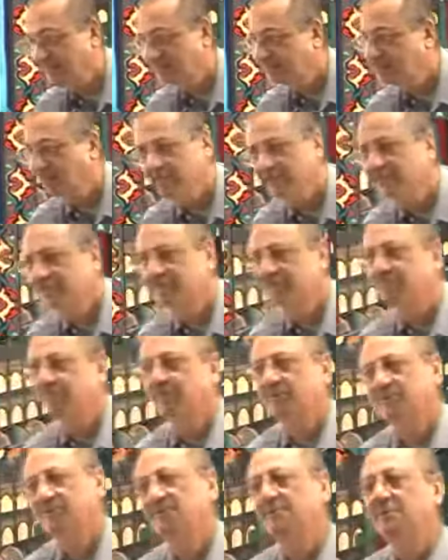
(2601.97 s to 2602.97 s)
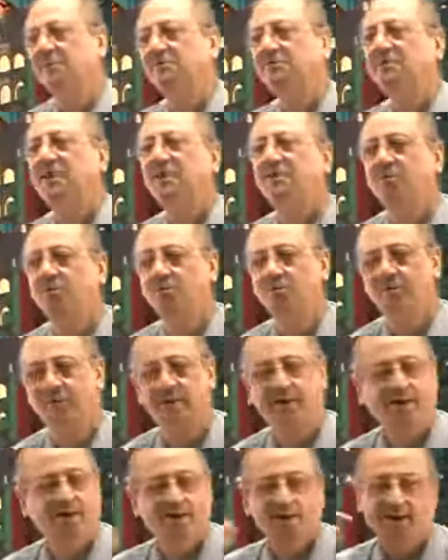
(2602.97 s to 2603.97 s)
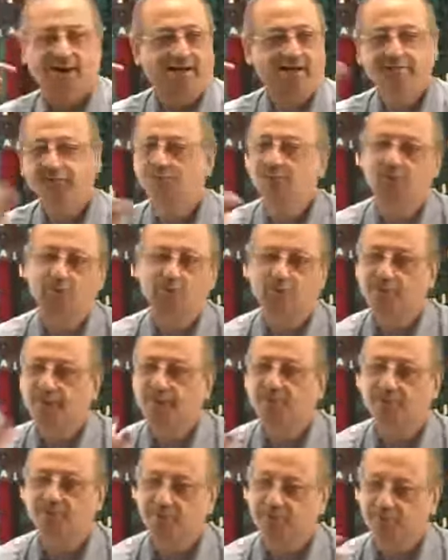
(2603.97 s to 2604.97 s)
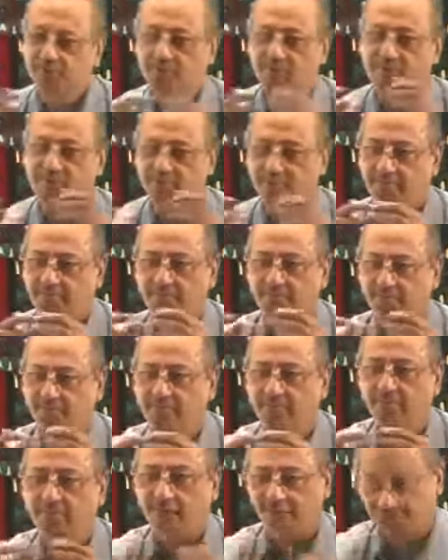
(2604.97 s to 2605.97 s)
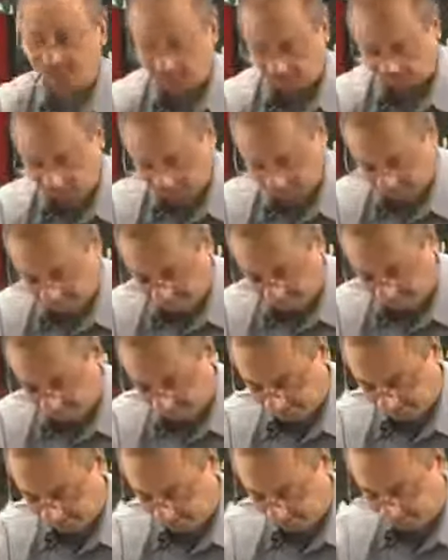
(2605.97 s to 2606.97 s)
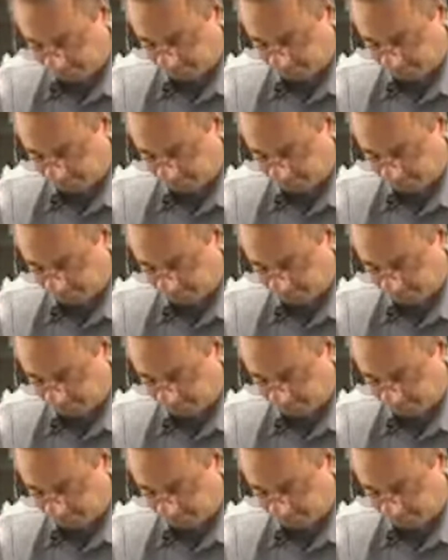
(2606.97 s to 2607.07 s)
It's very simple. Sometimes I don't write. I think you'll be able to match it. Fine.